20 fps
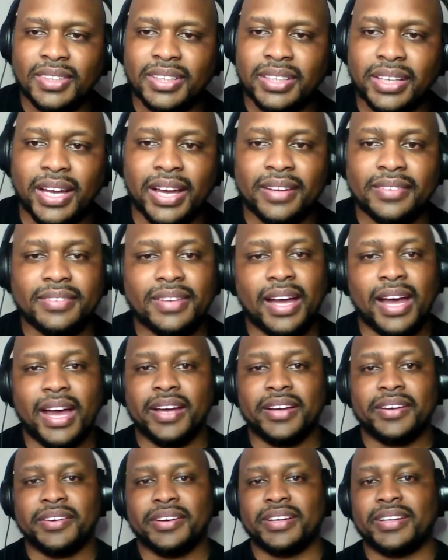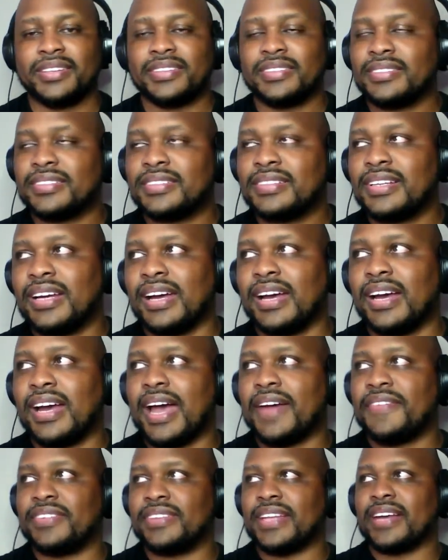Yeah, I agree.
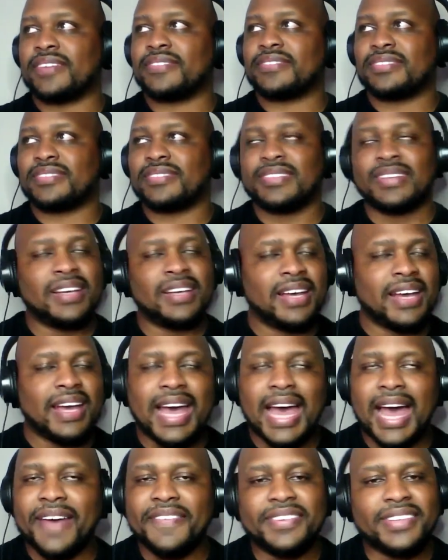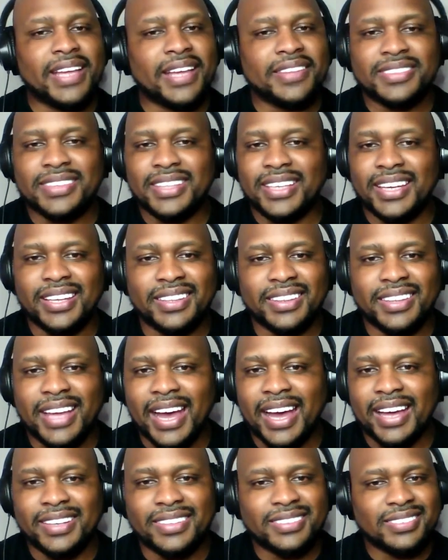Having that thing
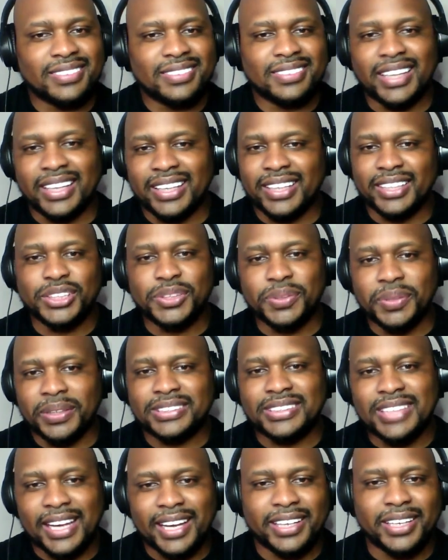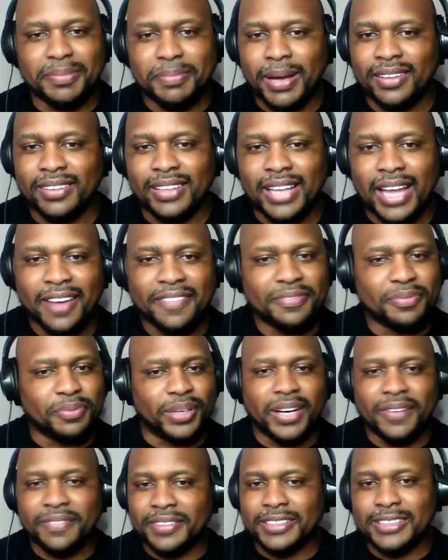that gets you excited about life,
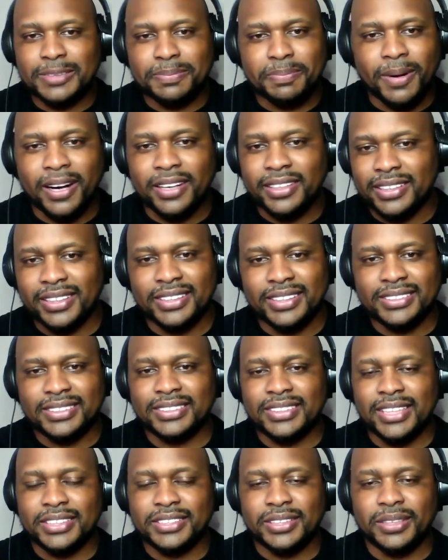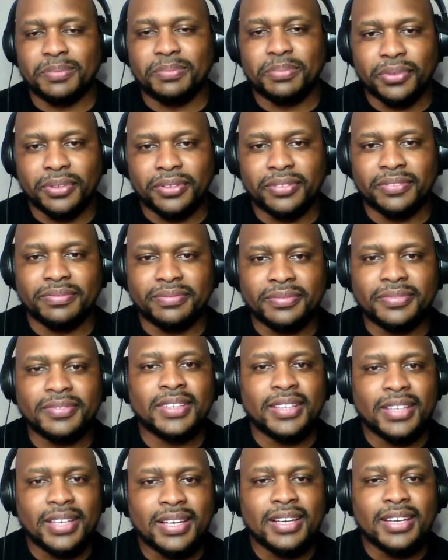whatever the spark is such an important
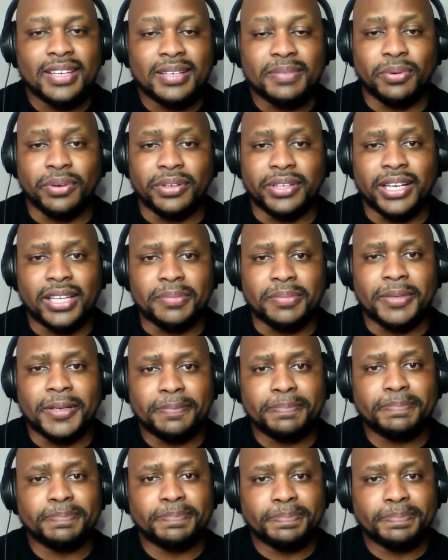element.